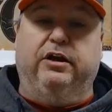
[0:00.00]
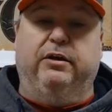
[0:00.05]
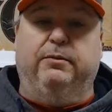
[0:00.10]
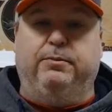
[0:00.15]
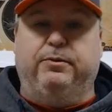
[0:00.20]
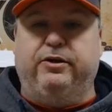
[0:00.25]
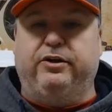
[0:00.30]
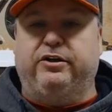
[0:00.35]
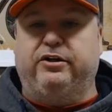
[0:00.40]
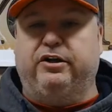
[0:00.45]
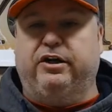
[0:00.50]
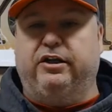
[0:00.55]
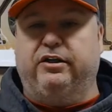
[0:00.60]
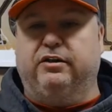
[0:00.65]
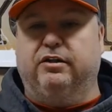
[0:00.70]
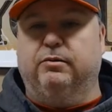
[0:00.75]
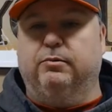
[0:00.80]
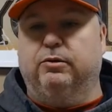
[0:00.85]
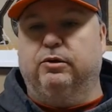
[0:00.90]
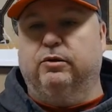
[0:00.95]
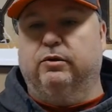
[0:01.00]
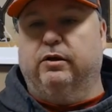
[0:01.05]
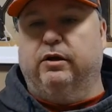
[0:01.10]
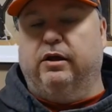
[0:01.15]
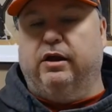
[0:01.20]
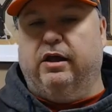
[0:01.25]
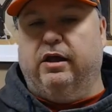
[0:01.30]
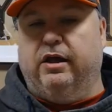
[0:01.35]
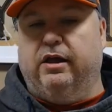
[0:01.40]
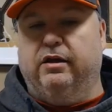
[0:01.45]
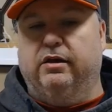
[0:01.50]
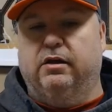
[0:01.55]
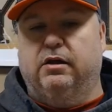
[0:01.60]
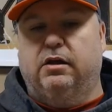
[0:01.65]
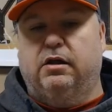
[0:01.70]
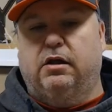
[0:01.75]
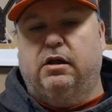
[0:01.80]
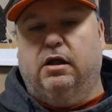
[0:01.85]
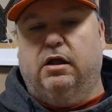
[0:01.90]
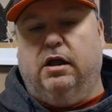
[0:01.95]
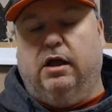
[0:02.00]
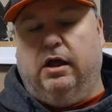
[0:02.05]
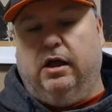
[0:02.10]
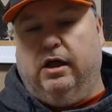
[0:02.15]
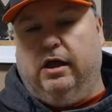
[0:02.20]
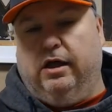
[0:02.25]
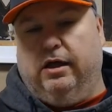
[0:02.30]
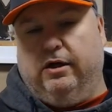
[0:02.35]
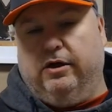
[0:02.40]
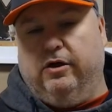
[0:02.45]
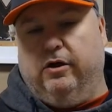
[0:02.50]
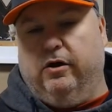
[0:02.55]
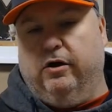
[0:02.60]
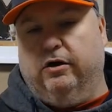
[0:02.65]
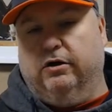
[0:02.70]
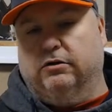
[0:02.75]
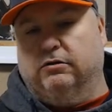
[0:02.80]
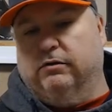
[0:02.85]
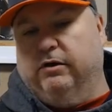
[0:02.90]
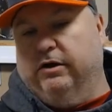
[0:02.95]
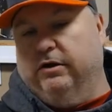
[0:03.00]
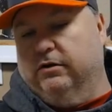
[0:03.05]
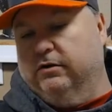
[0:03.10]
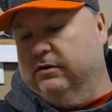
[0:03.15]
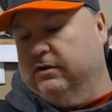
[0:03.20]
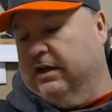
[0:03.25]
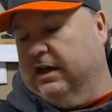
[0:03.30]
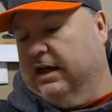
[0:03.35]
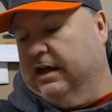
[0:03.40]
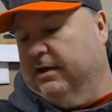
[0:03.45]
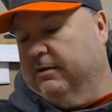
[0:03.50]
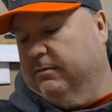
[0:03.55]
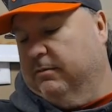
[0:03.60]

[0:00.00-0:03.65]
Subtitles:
appreciate them doing that. Cards right on top.